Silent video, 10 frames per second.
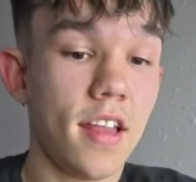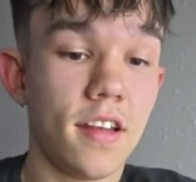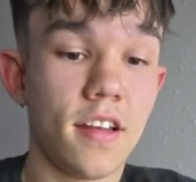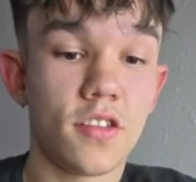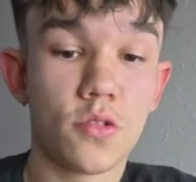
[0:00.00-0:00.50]

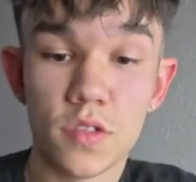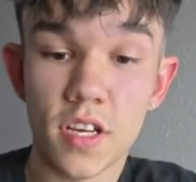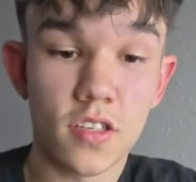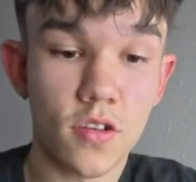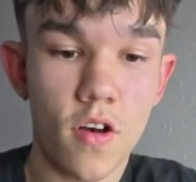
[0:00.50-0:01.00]
as soon as I
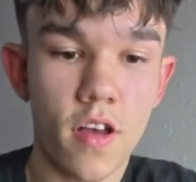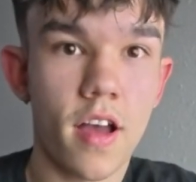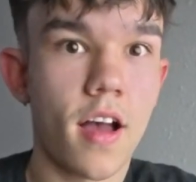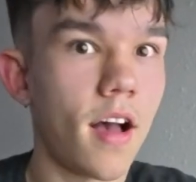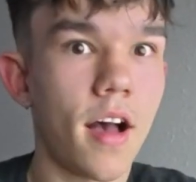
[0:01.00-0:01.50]
saw it,
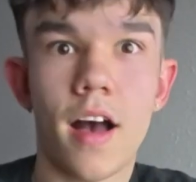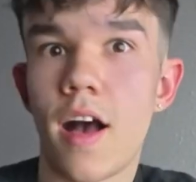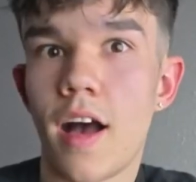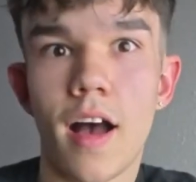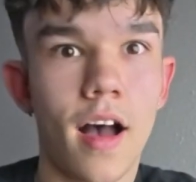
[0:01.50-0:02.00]

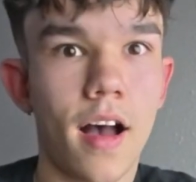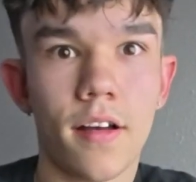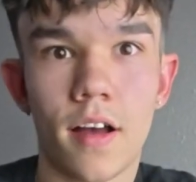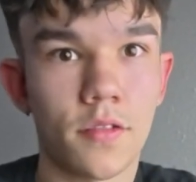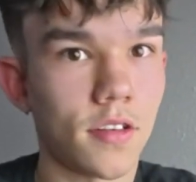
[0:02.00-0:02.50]

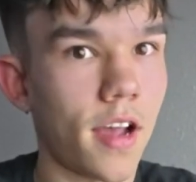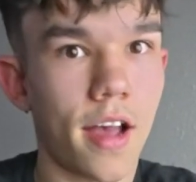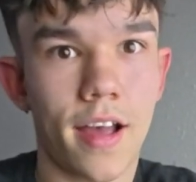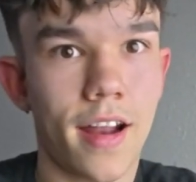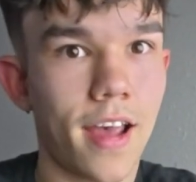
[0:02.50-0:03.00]
I was like, I
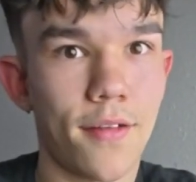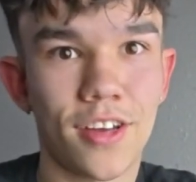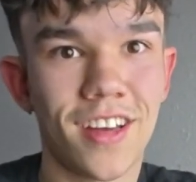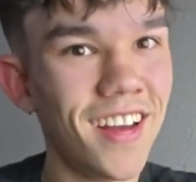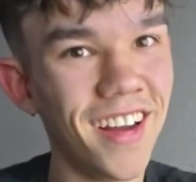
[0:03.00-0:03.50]
gotta have
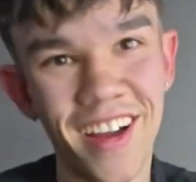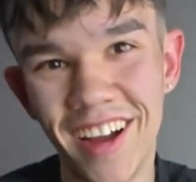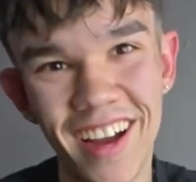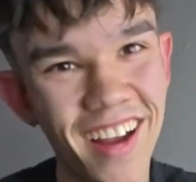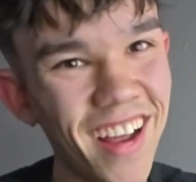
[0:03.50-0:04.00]

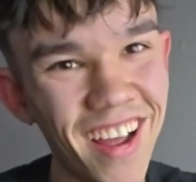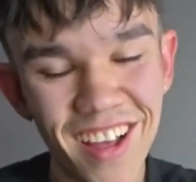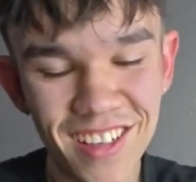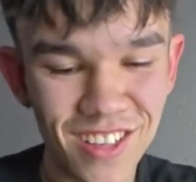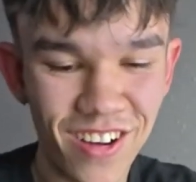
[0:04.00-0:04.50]
it.
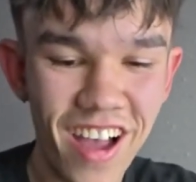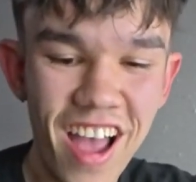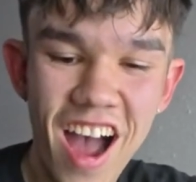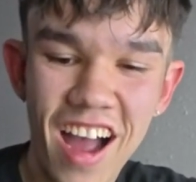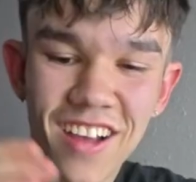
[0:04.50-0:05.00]
So
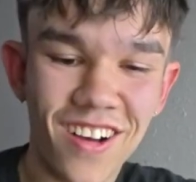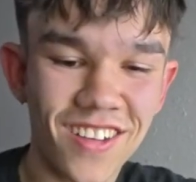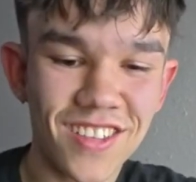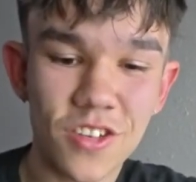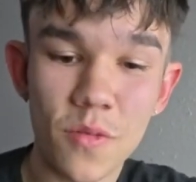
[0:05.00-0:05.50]
I
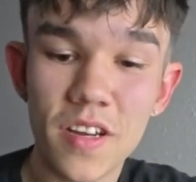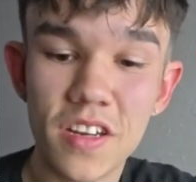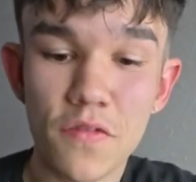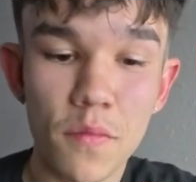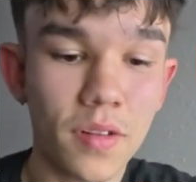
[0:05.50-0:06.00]
called so many
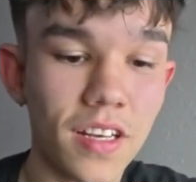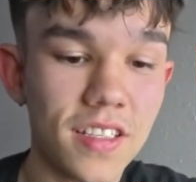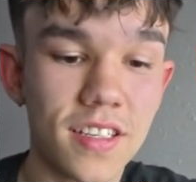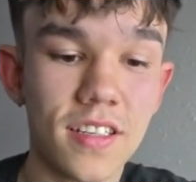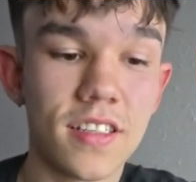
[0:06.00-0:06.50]
different
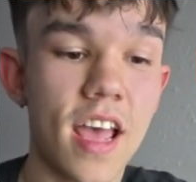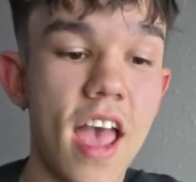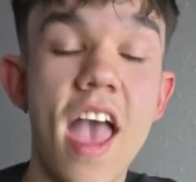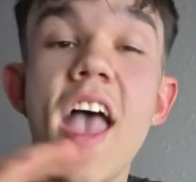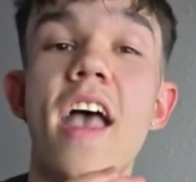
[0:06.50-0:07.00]
places.
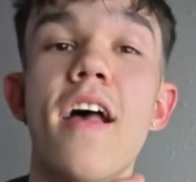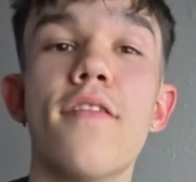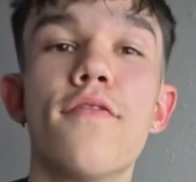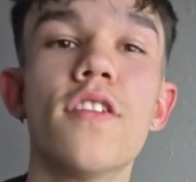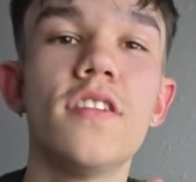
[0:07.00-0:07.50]

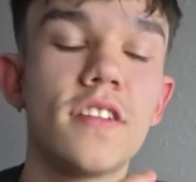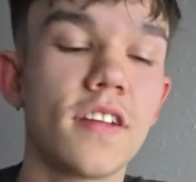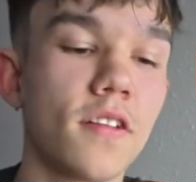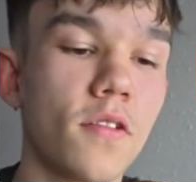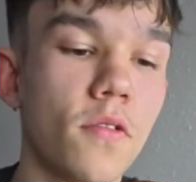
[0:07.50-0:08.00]
Every
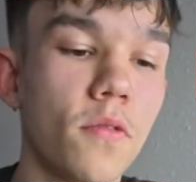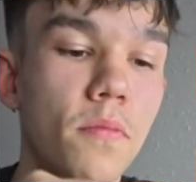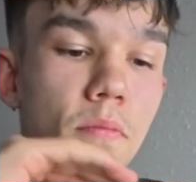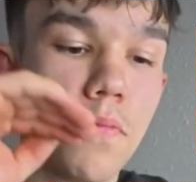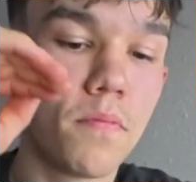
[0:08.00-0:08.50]
single
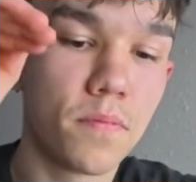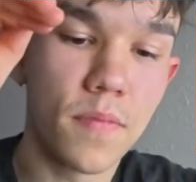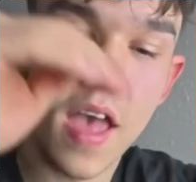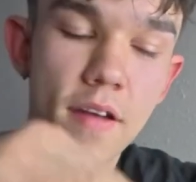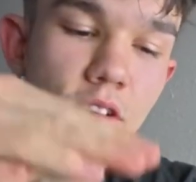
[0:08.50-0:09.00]

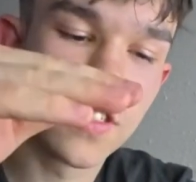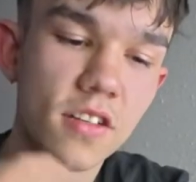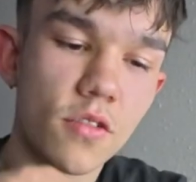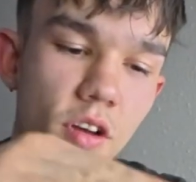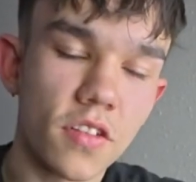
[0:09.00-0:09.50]

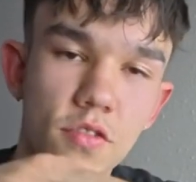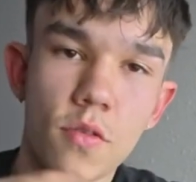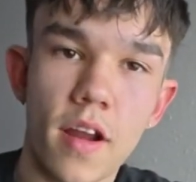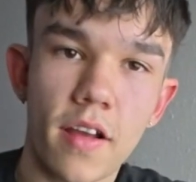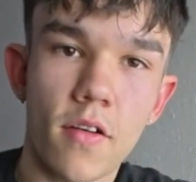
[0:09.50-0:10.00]
gun store
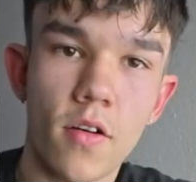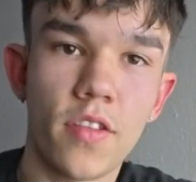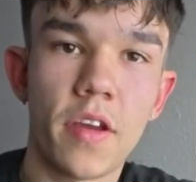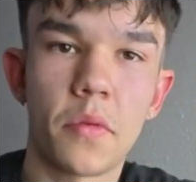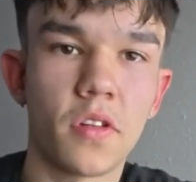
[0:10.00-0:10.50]
I called,
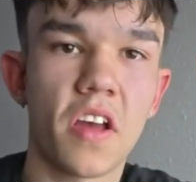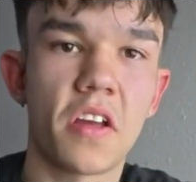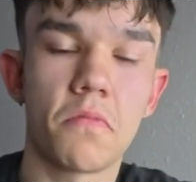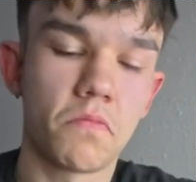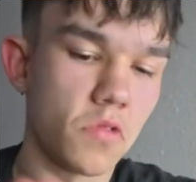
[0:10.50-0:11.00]
they were like,
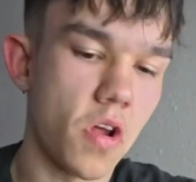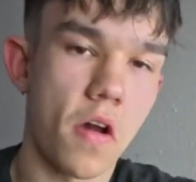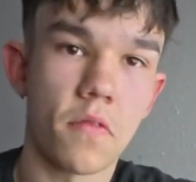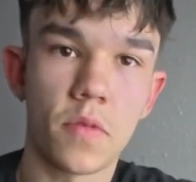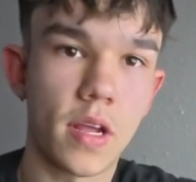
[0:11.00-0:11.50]
no,
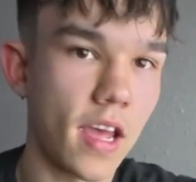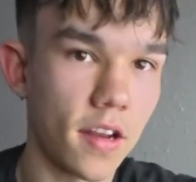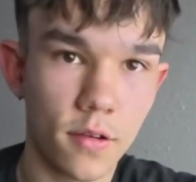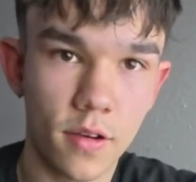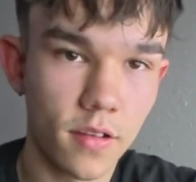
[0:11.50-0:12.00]
we can't
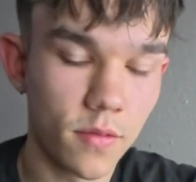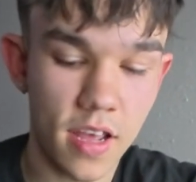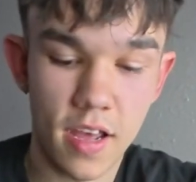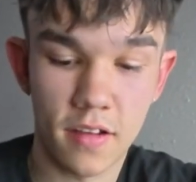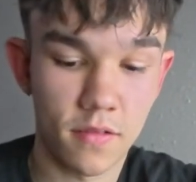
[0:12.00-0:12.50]
do it. We
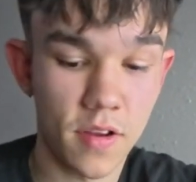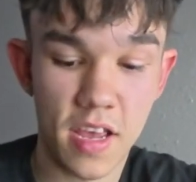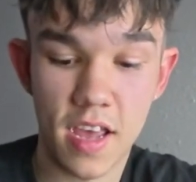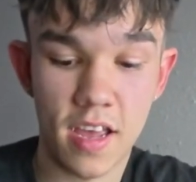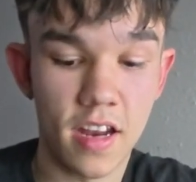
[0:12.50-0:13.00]
can't
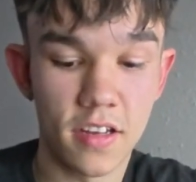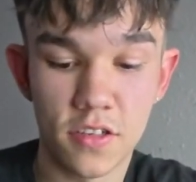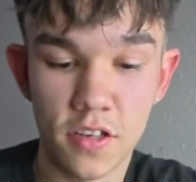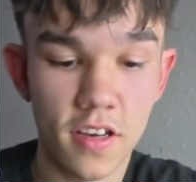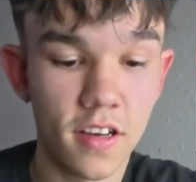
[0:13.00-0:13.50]
get it to
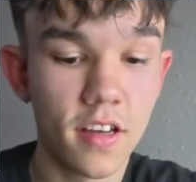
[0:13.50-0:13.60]
you.